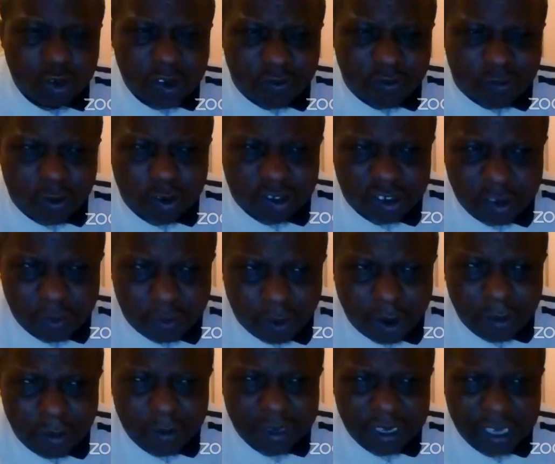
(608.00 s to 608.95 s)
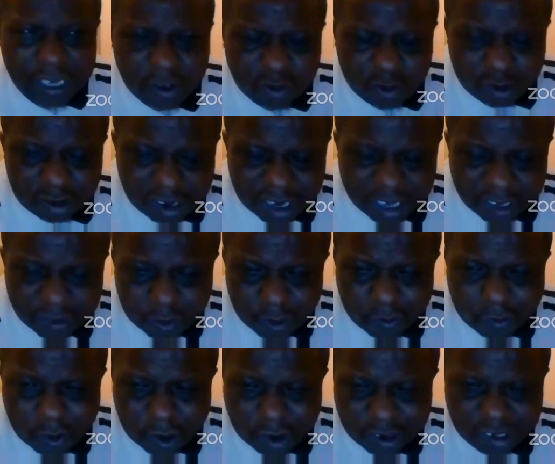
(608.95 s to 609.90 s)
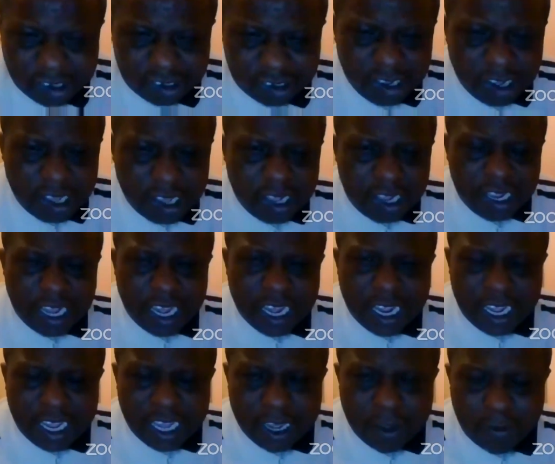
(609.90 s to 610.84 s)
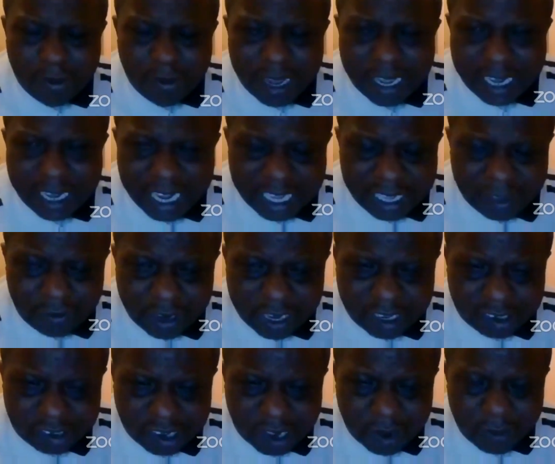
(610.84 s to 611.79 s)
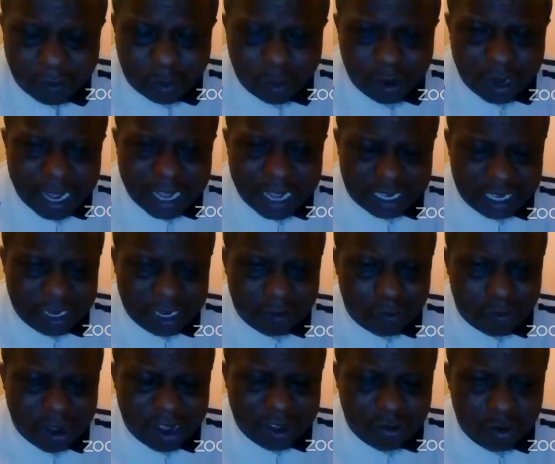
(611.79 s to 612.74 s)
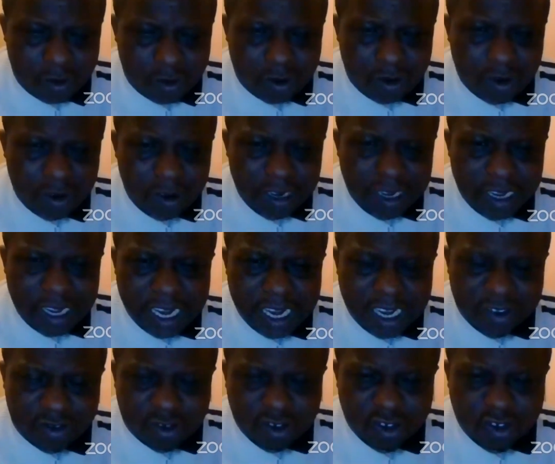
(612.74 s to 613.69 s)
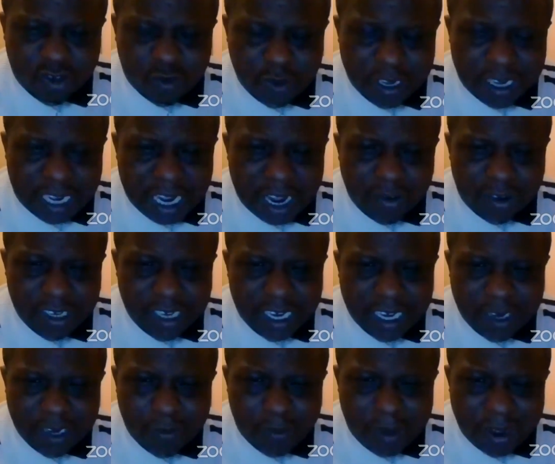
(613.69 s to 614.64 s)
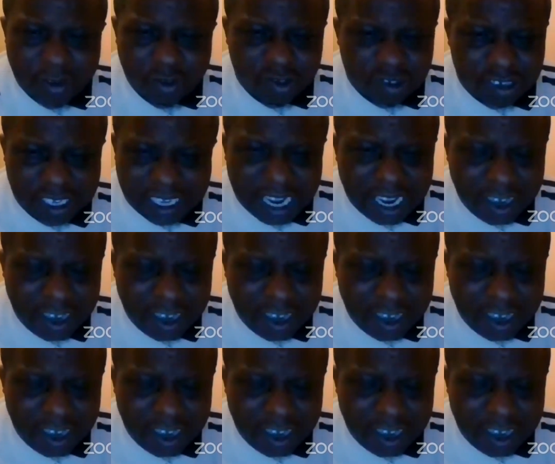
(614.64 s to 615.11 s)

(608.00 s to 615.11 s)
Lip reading: to do in the Fourth Republic. They used to transport boxes. Like I give you an example, like in Banjul, elections were counted at the Banjul City